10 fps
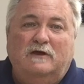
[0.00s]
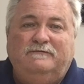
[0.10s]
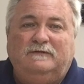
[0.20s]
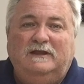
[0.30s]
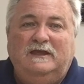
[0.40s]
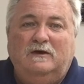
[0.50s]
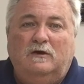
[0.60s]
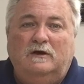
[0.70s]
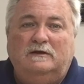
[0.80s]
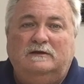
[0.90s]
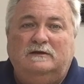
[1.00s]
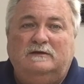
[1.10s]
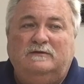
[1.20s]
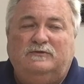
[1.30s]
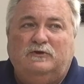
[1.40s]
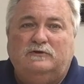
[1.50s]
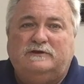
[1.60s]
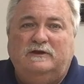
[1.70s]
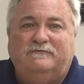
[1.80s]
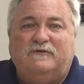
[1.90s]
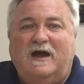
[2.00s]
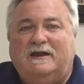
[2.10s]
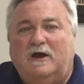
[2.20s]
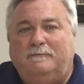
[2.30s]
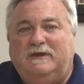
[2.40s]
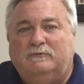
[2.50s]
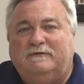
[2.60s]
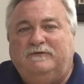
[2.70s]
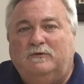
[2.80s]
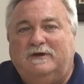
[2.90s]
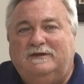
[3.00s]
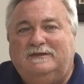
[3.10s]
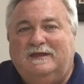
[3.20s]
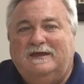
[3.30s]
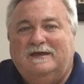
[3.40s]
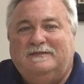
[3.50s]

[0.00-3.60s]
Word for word: Hopefully on Thursday or Friday, I'll be reviewing